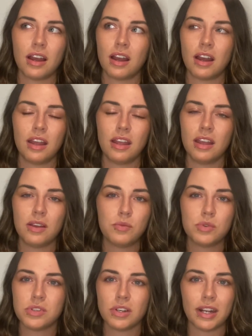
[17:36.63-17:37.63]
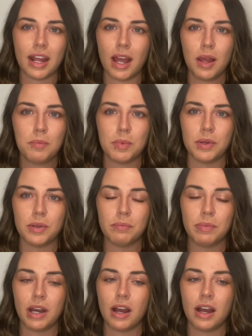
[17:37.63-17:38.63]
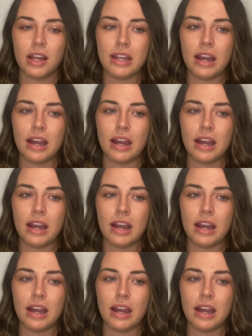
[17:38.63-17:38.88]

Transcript: It wasn't going to happen, but I